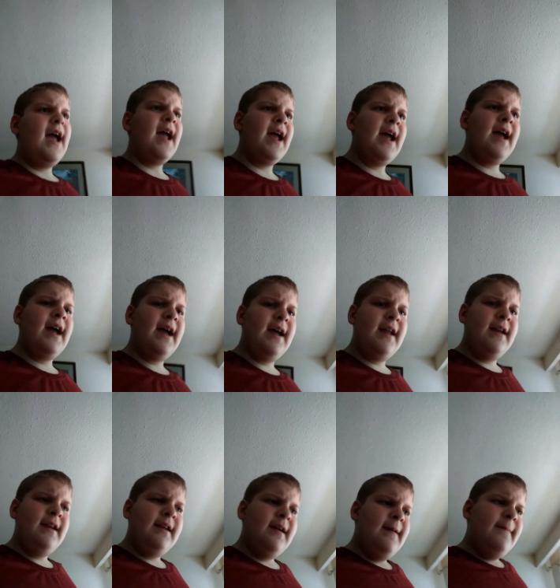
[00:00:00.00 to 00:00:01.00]

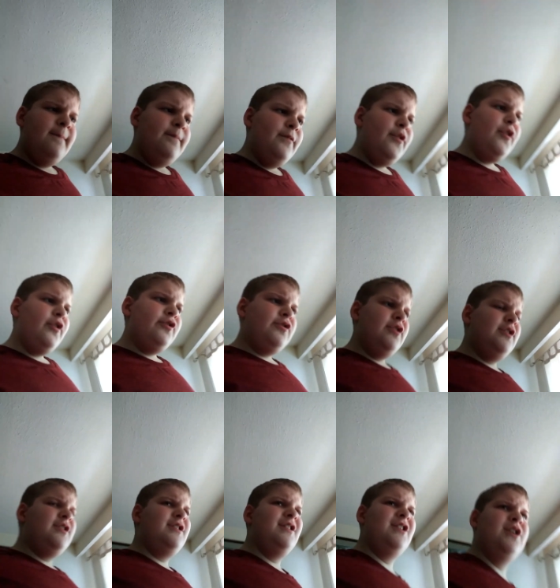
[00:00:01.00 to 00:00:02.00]
And there's
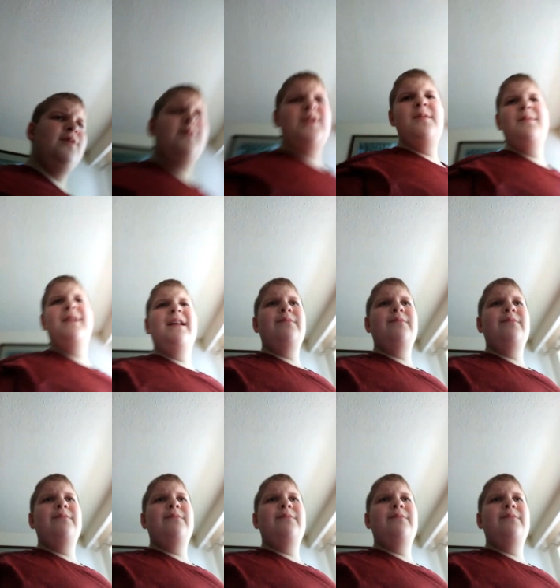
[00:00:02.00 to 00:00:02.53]
this YouTuber